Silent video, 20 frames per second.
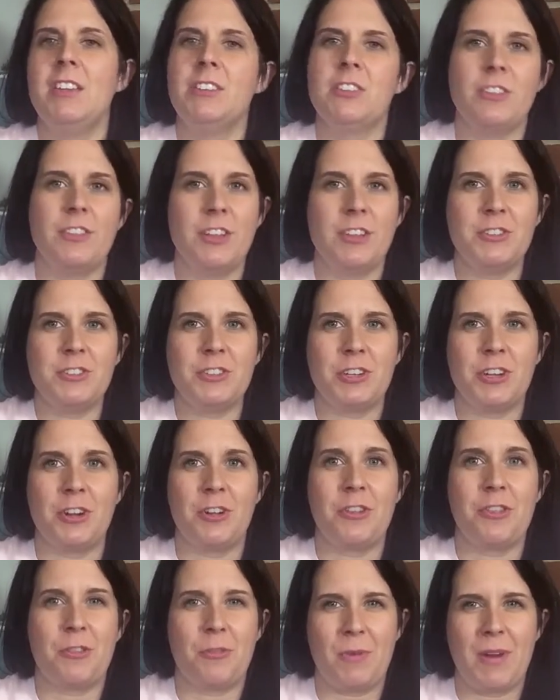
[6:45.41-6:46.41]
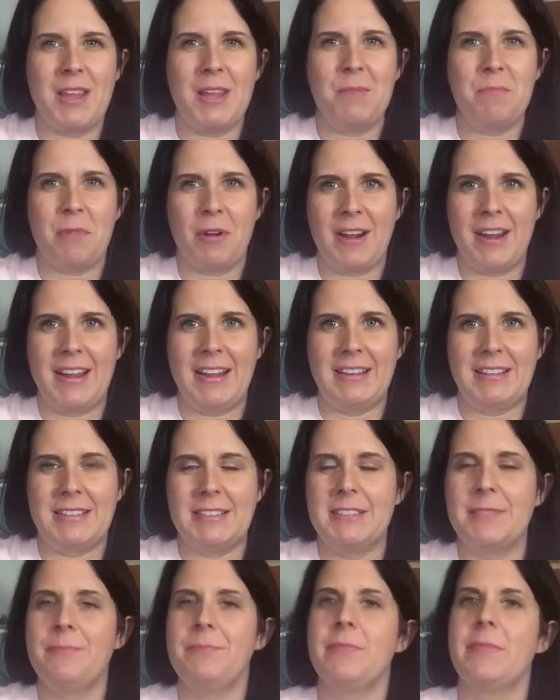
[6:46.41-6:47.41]
So those are your three
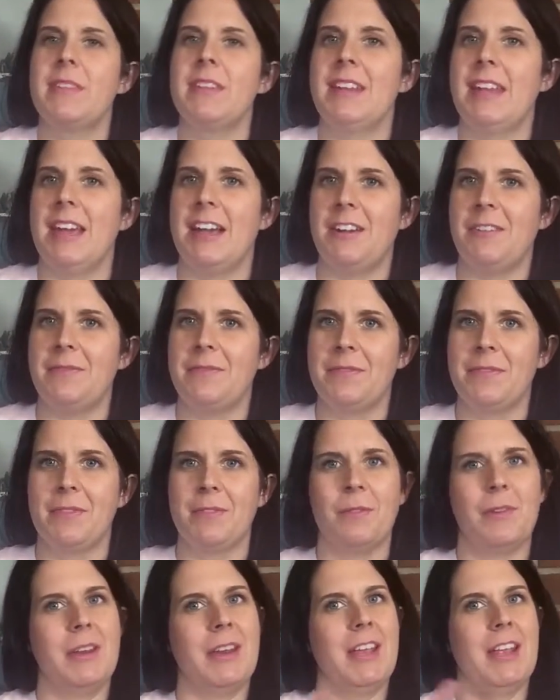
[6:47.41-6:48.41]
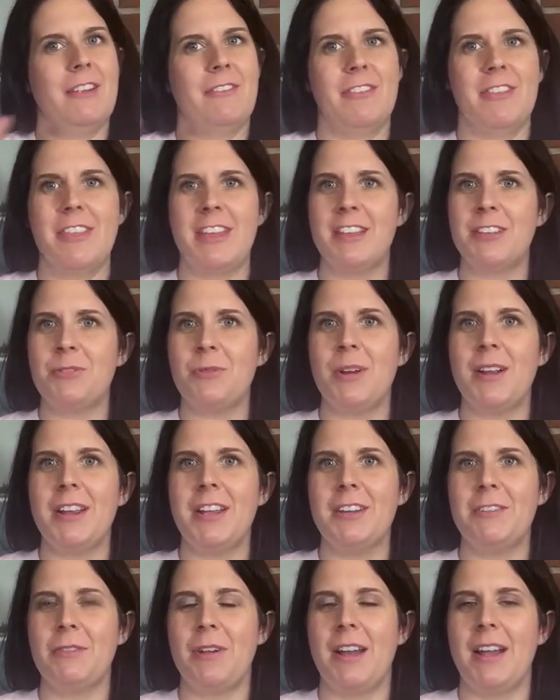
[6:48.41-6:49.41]
brains. Now, when everything's
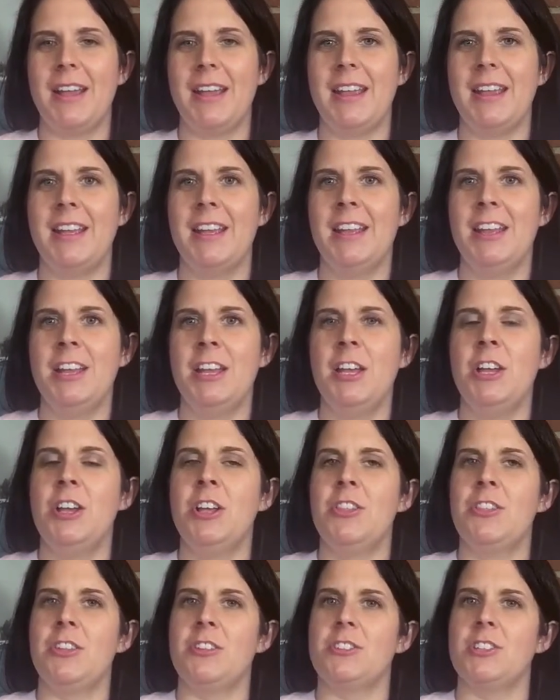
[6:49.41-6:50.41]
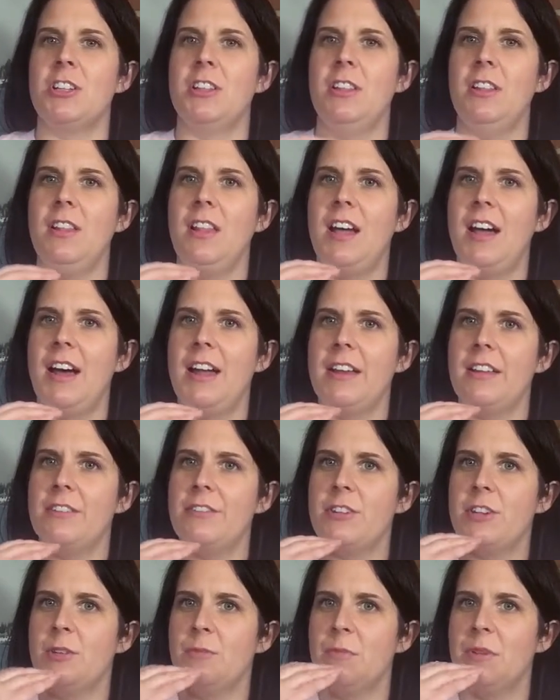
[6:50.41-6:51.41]
working right, there's a lot
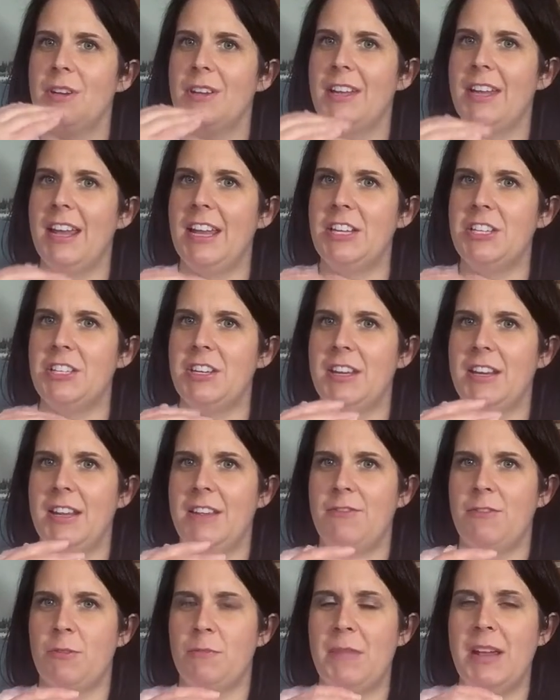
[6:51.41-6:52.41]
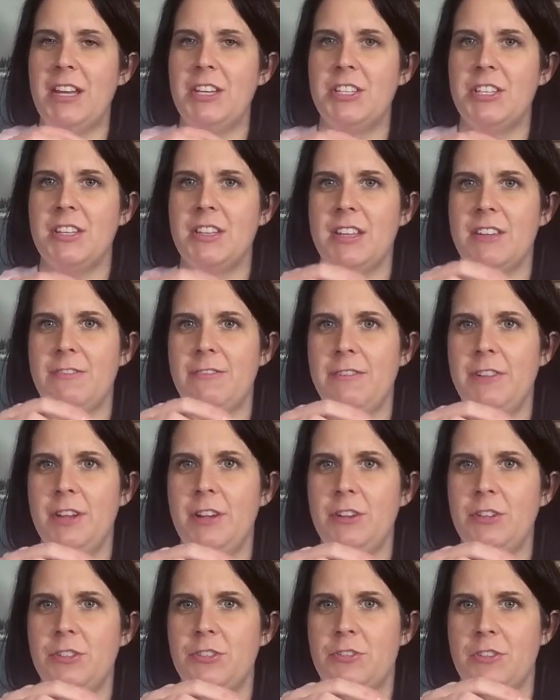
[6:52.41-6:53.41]
of communication and information that
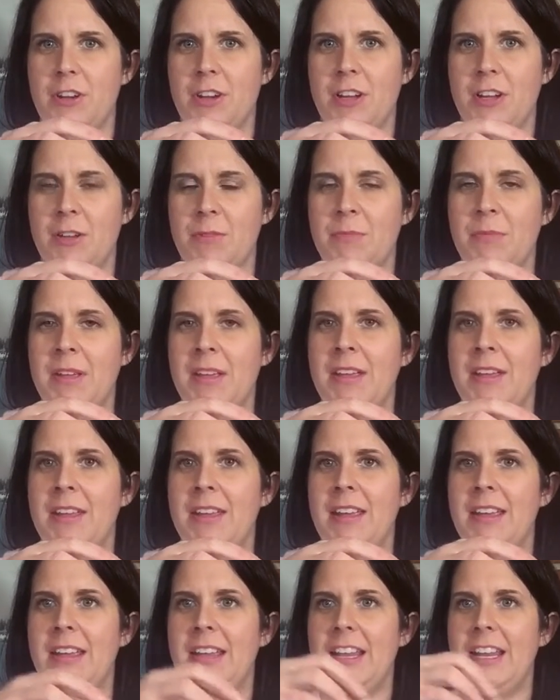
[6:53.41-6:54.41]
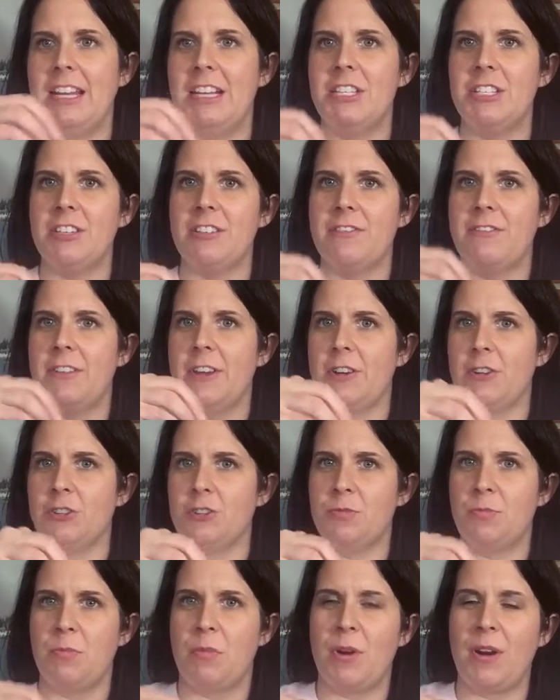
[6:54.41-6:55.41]
flows from each of
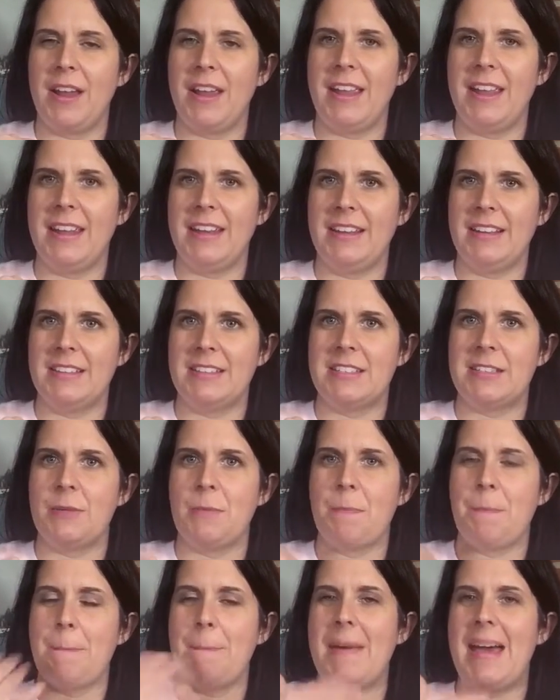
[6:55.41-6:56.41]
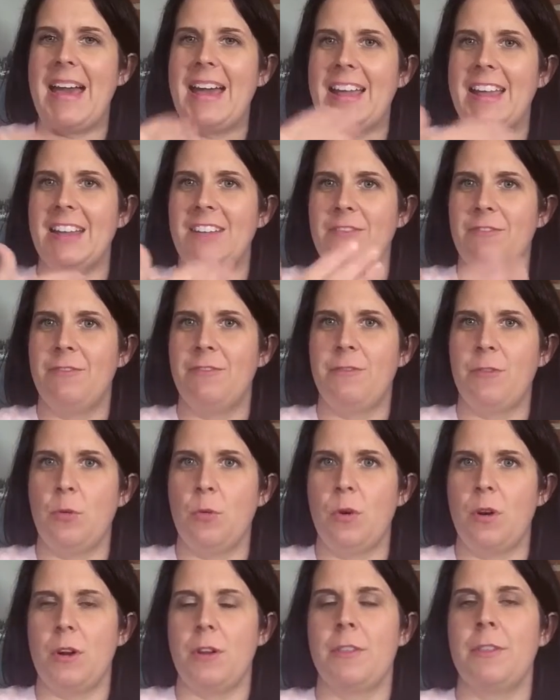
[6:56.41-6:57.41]
those brains back and
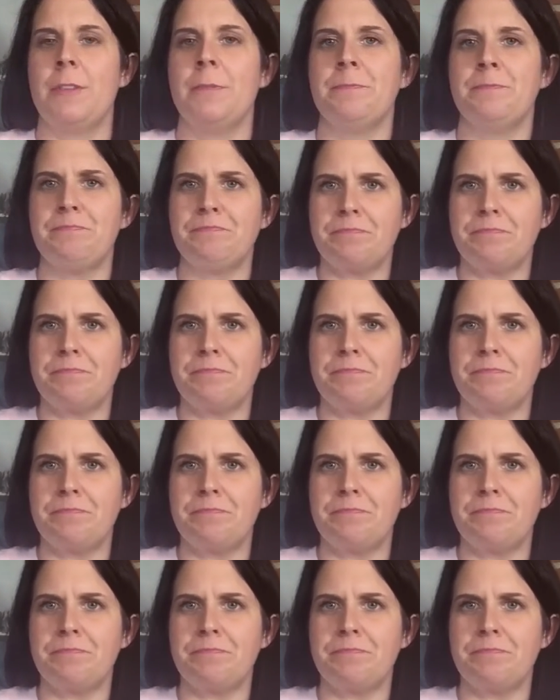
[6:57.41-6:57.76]
forth.